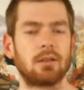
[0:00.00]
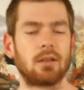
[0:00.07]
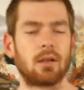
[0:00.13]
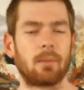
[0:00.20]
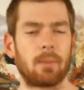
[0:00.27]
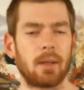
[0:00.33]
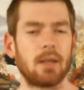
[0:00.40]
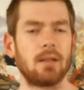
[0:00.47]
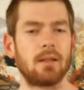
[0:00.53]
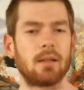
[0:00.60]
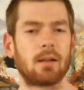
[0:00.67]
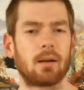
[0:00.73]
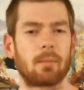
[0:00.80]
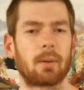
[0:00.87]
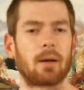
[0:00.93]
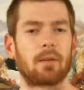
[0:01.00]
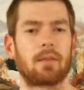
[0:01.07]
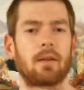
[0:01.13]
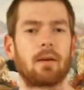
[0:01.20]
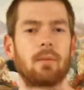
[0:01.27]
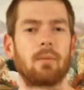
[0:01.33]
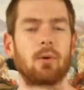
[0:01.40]
opinion about
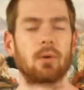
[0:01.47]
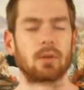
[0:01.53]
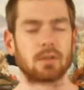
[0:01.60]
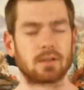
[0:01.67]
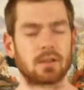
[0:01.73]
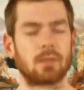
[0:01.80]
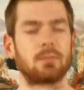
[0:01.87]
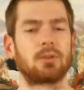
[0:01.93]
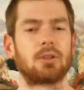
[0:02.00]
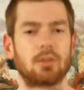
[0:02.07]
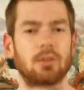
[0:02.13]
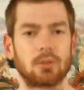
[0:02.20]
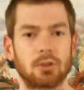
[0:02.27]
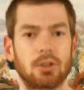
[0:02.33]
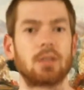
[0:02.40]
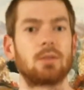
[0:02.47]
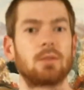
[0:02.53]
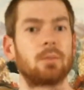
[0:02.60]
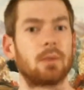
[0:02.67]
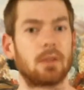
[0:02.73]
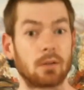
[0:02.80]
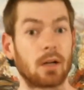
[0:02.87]
them, or assumption, or
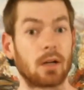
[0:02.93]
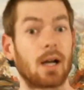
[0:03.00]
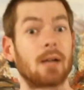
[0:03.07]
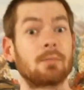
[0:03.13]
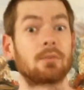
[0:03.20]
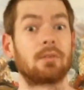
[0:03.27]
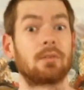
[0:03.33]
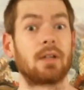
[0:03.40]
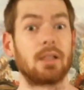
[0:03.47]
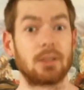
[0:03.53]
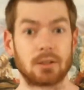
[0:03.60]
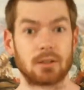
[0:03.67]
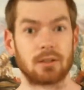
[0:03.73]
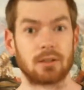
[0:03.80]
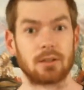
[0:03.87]
judgment, or observation.